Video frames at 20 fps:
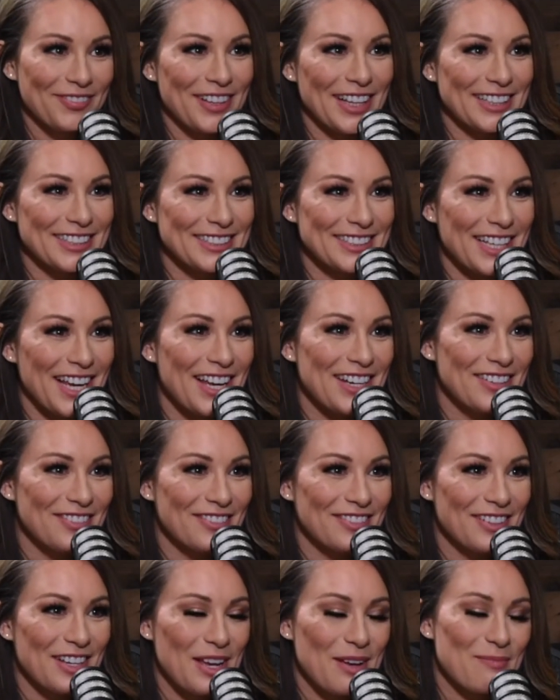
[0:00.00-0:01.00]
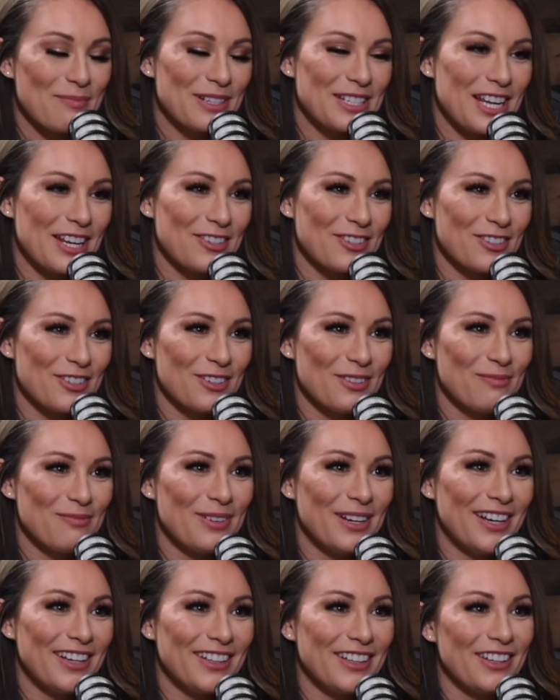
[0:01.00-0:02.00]
That's kind of potential.
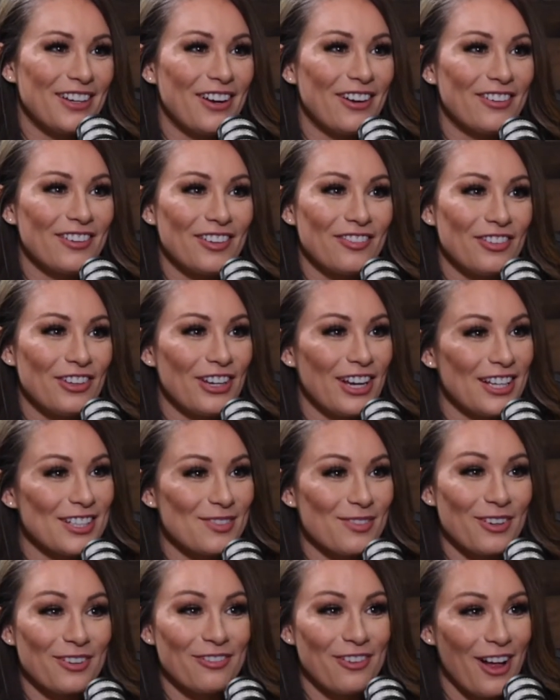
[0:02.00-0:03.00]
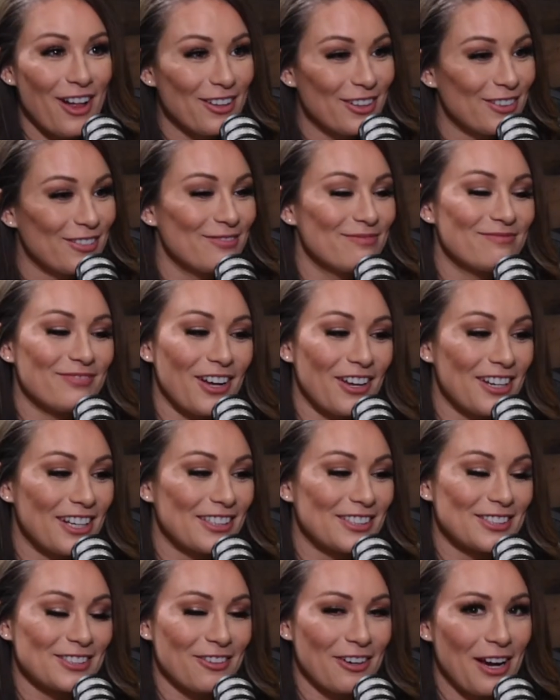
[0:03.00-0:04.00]
But, if you guys want to follow on
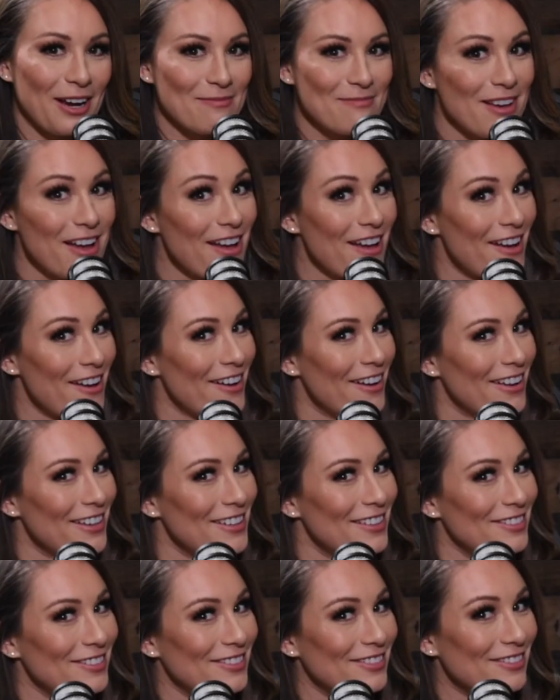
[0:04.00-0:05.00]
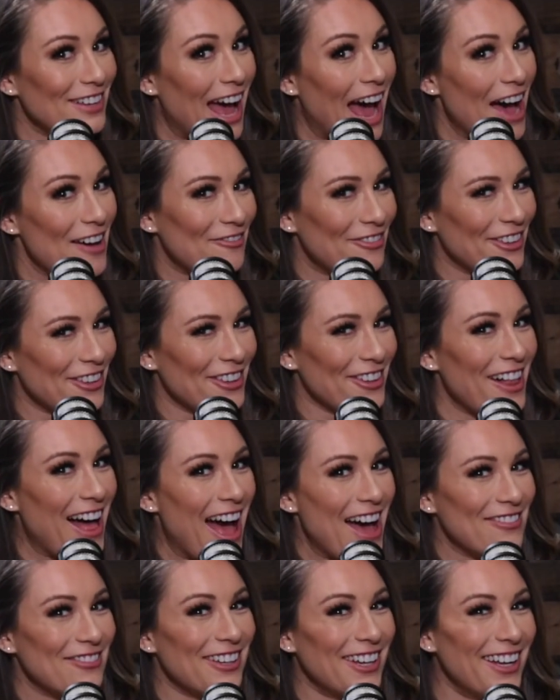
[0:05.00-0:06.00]
Instagram, at Feel the
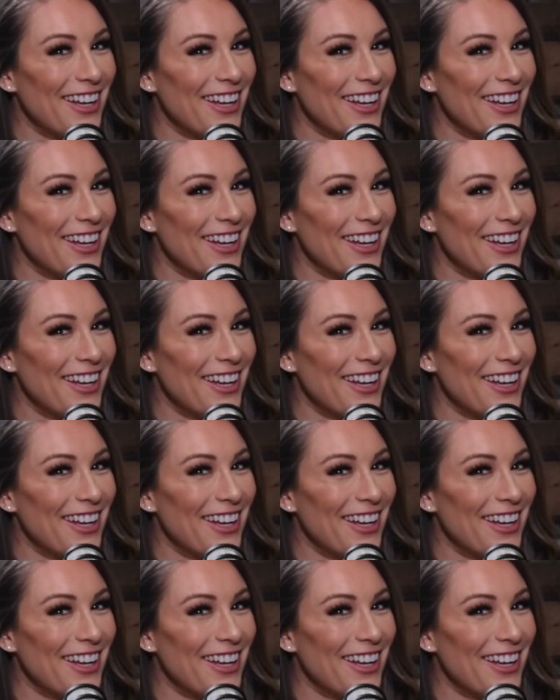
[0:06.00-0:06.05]
Lab.